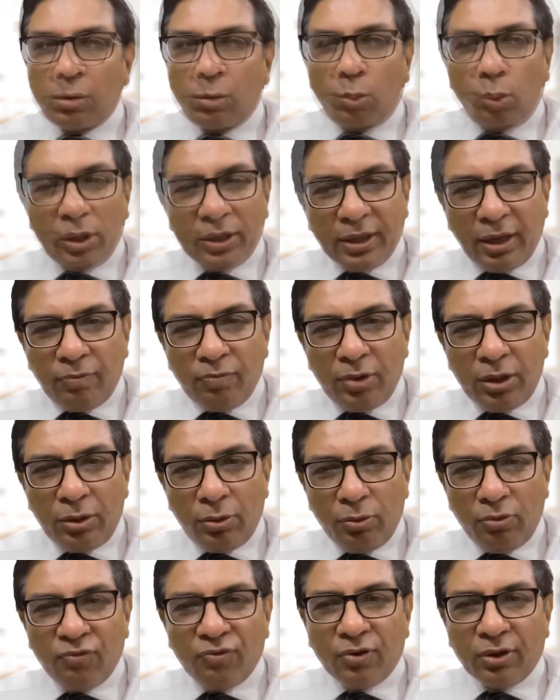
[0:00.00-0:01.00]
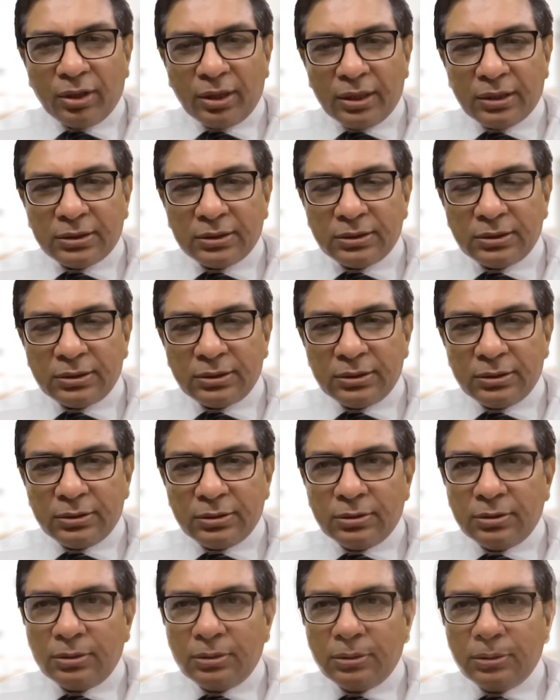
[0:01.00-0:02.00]
What can we do for this?
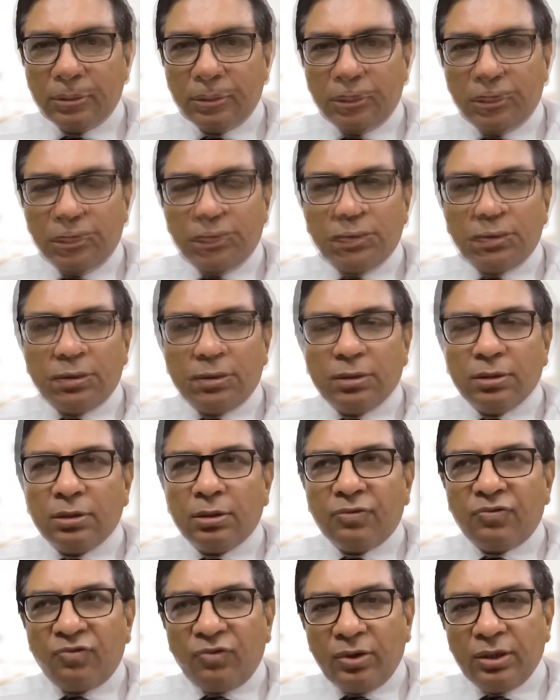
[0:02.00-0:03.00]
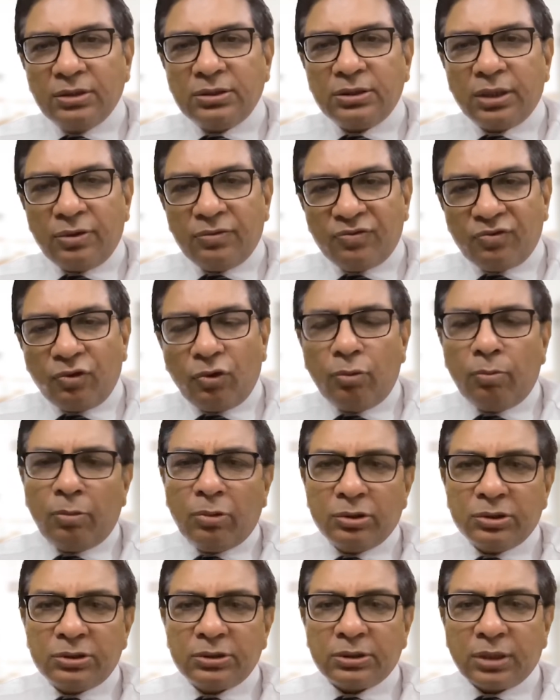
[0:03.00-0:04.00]
The first and
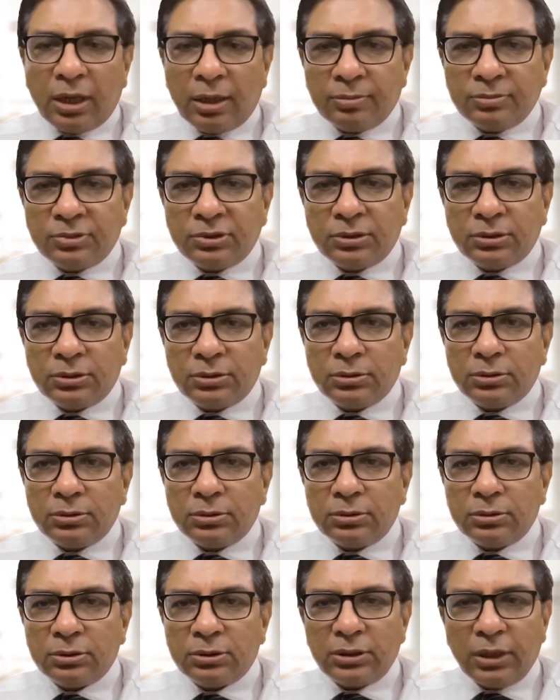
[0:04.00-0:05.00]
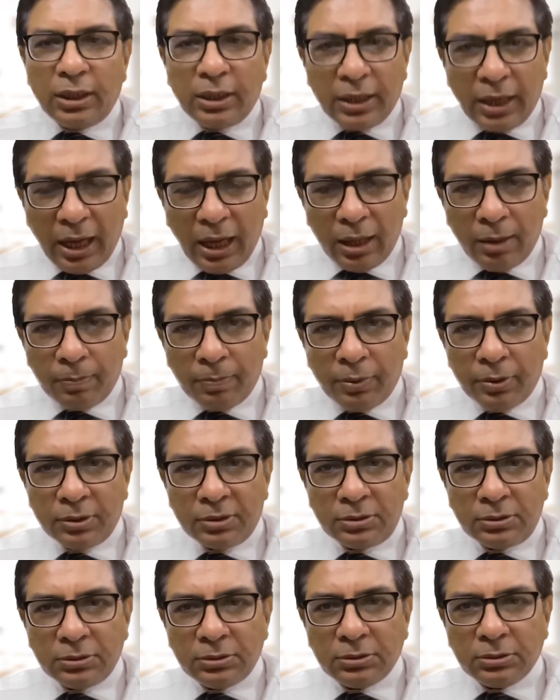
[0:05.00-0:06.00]
foremost comes seek help.
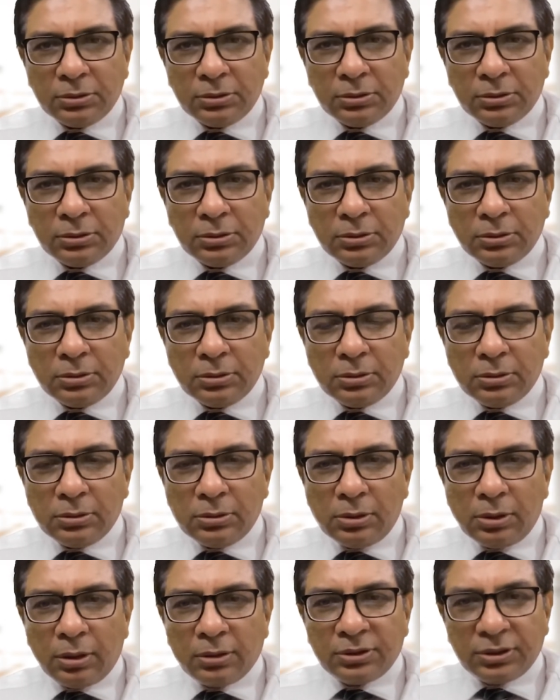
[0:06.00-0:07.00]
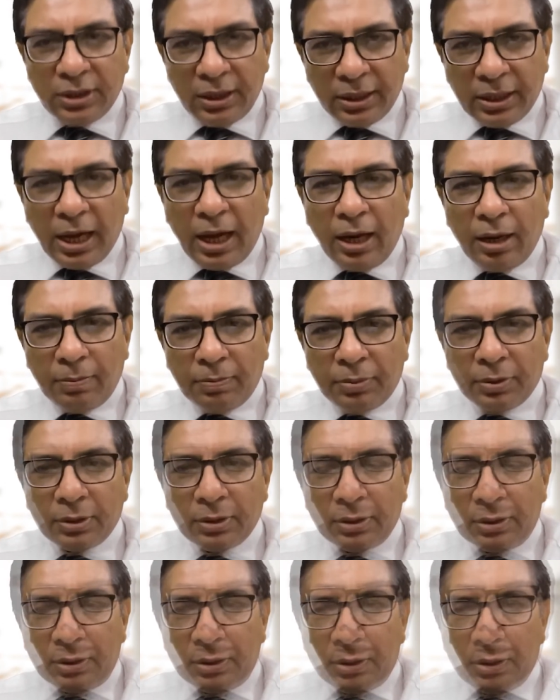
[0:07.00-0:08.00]
Seek help.
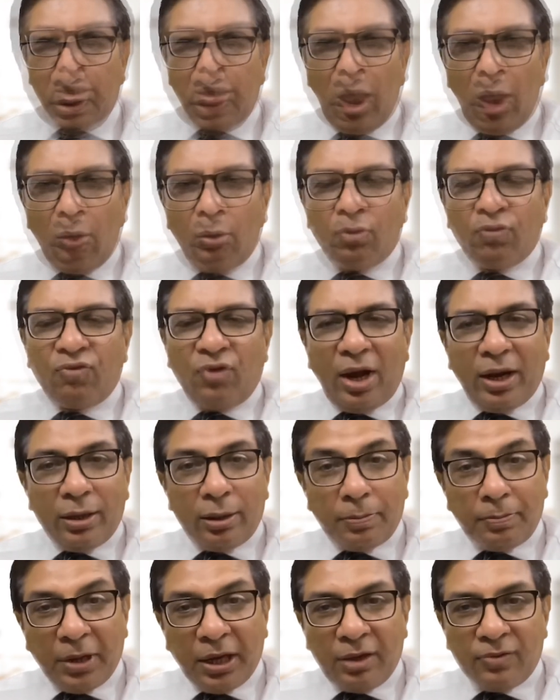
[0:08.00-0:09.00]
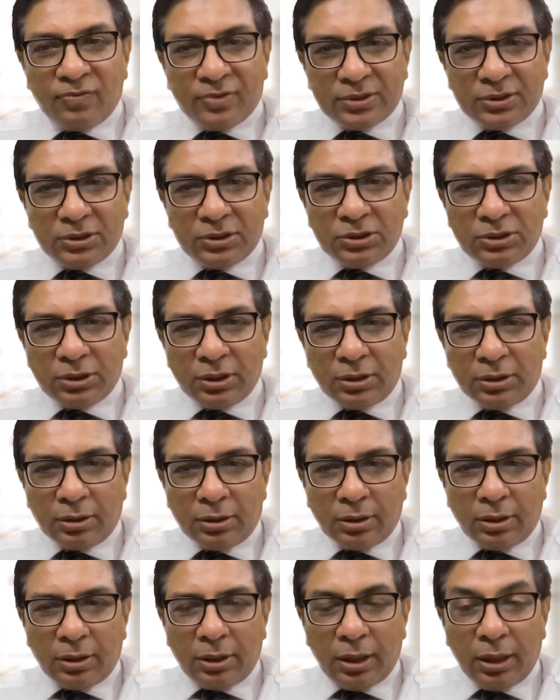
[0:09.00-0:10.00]
Go find a pain physician.
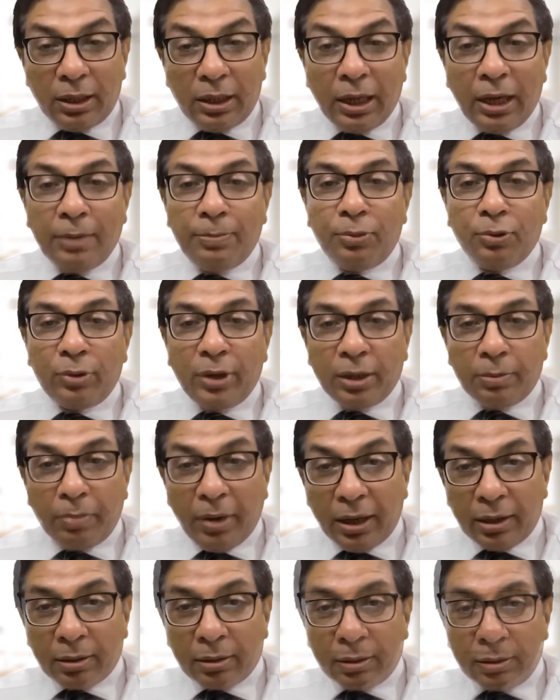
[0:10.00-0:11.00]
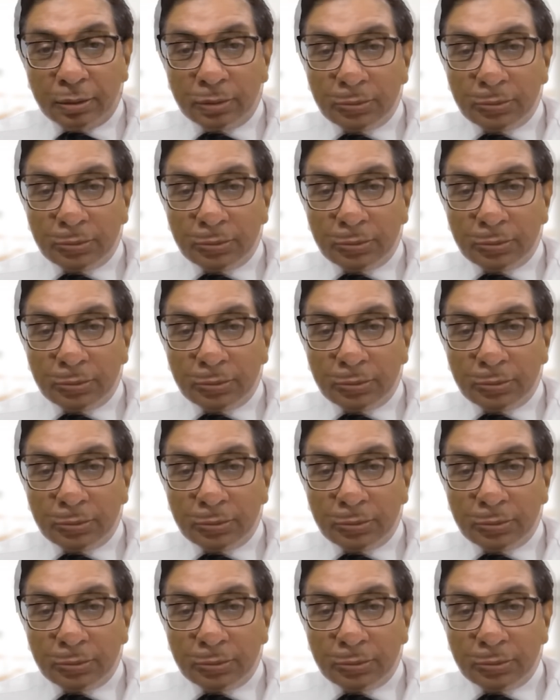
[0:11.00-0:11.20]
He'll help you get better.